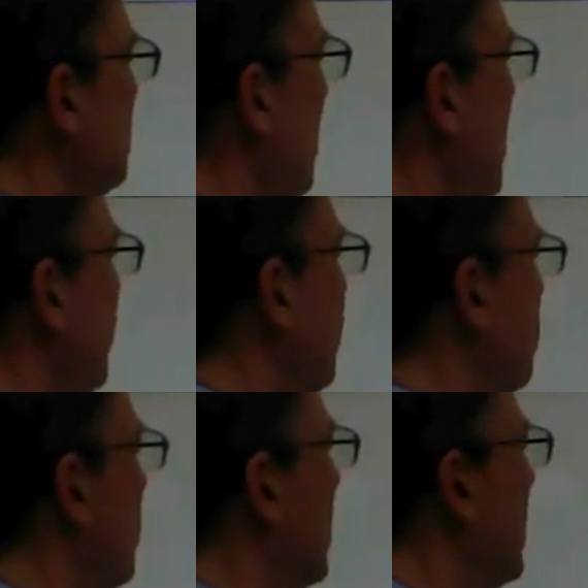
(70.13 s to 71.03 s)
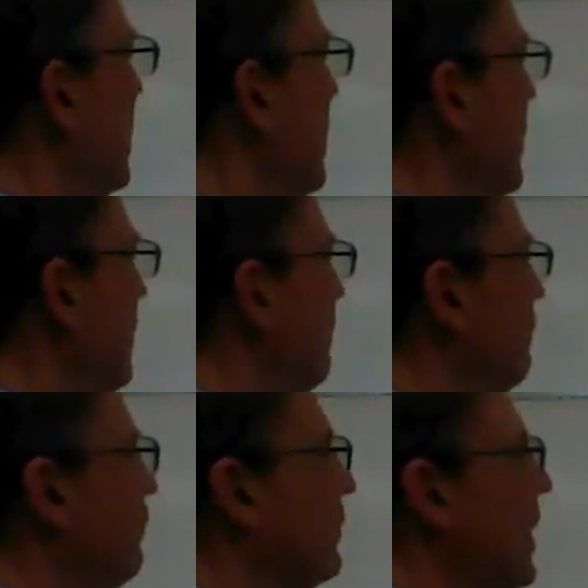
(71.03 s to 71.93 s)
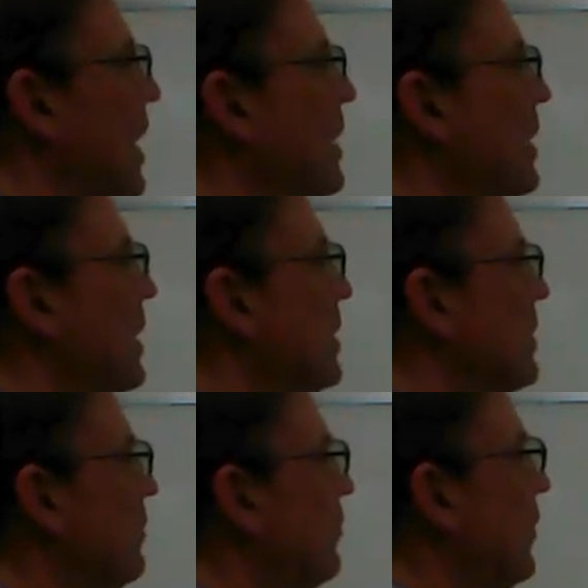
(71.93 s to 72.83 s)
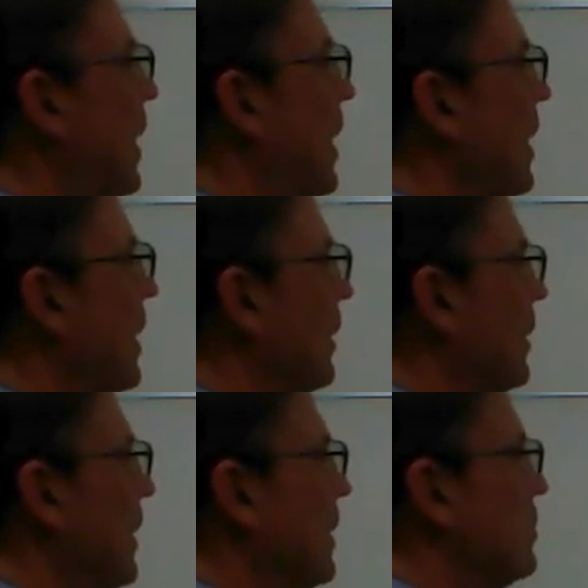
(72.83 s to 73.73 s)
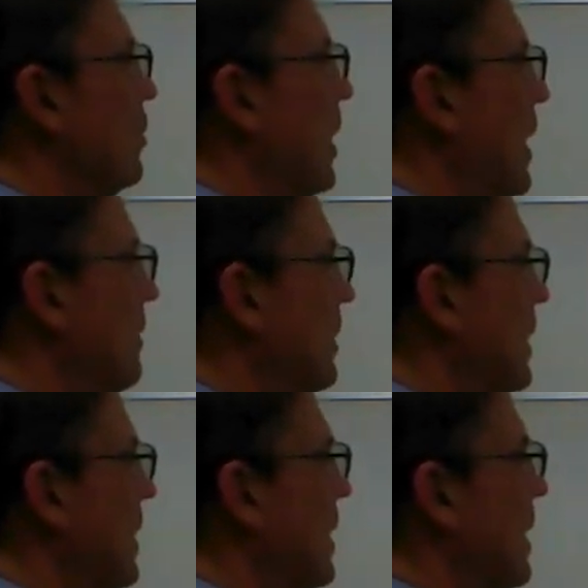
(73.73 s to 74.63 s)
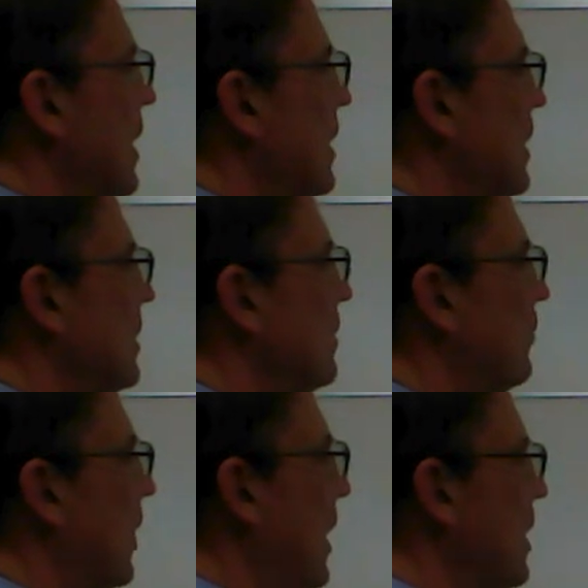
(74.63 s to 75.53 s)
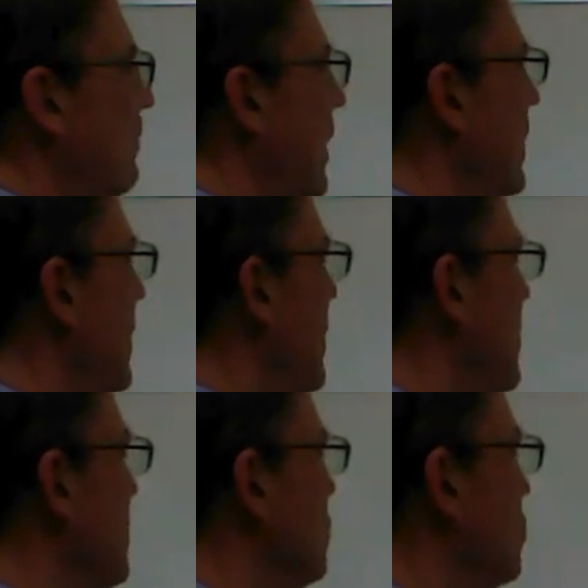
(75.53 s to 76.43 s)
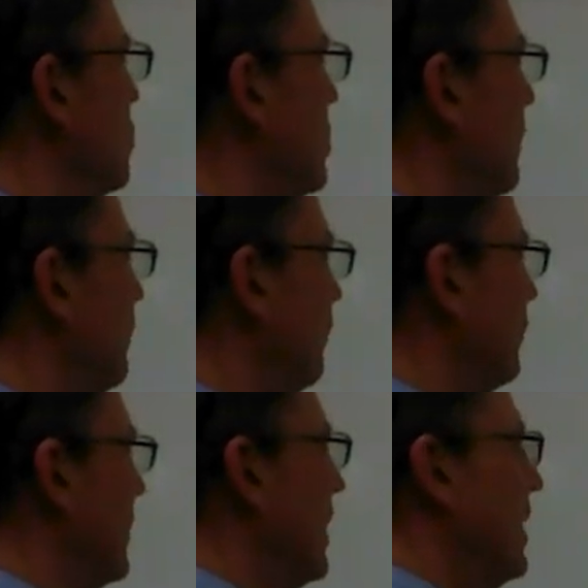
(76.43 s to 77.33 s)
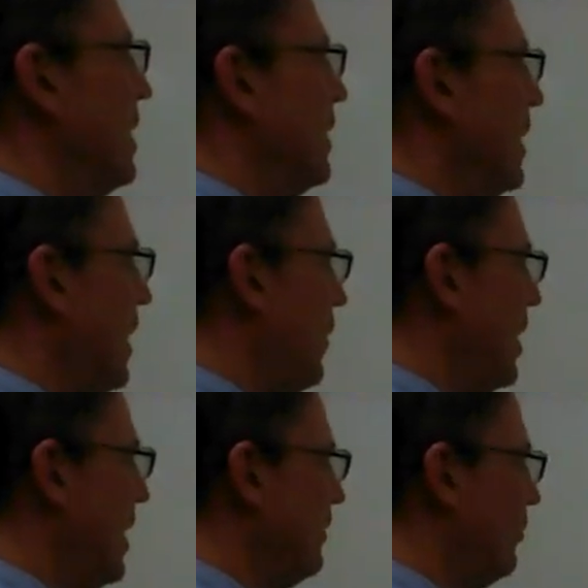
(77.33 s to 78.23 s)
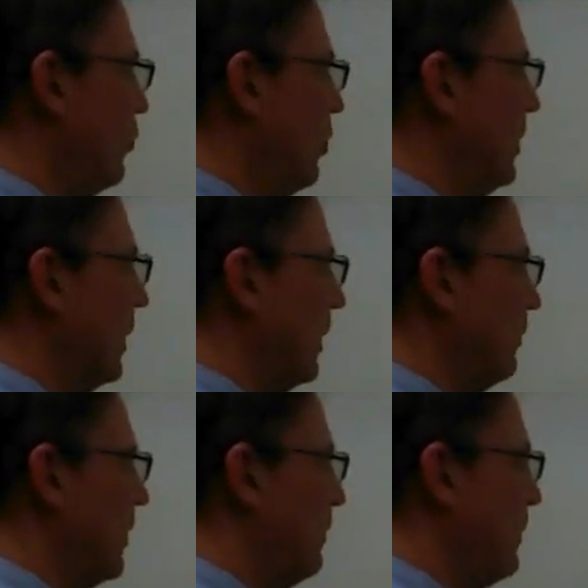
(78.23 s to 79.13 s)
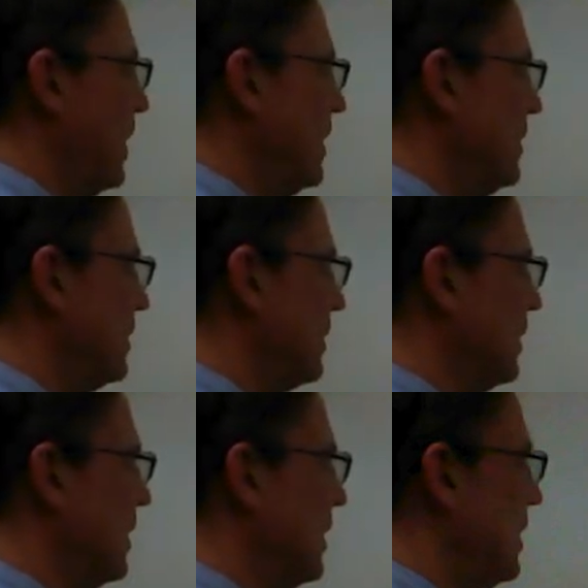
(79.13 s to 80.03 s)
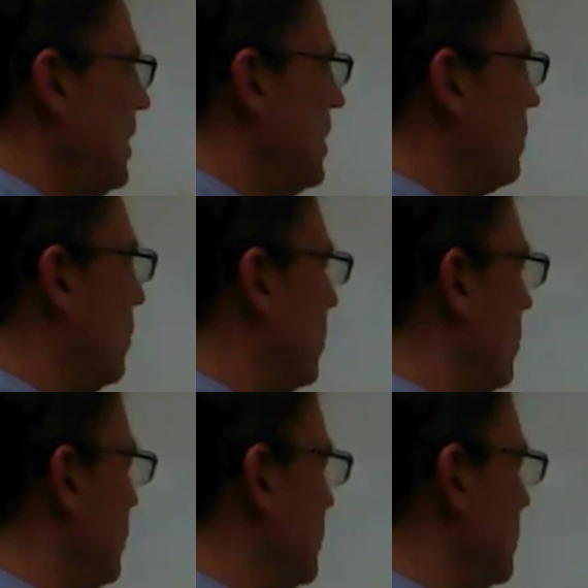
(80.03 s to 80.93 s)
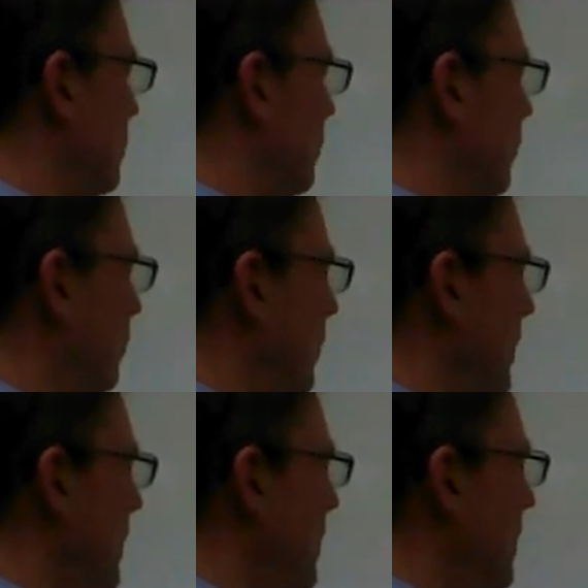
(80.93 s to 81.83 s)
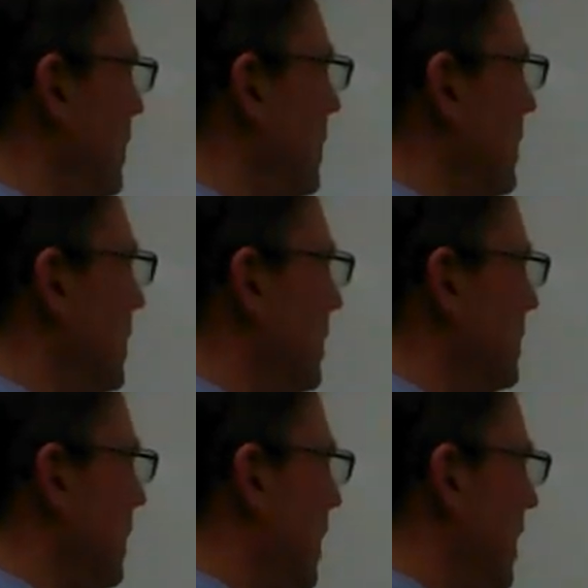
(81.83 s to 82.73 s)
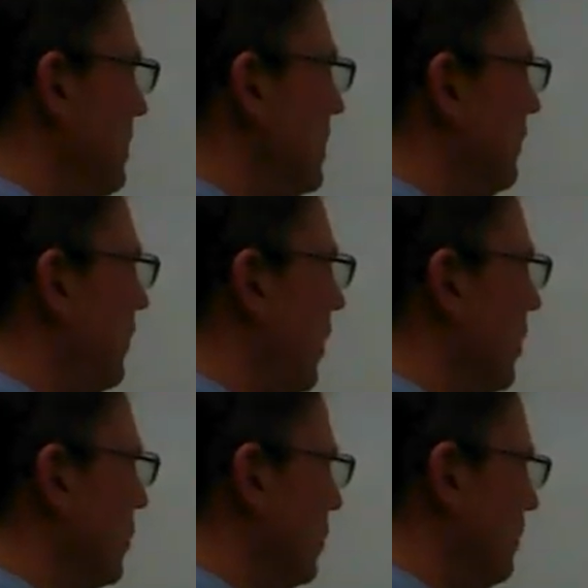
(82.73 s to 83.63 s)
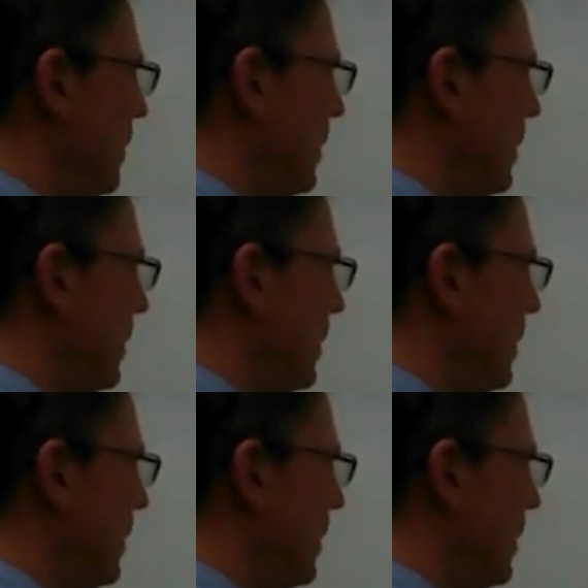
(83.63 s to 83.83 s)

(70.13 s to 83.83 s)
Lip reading: by 3 and then divide, that'll cancel that, and then divide by h, now I have a formula. The base equals 3 times the volume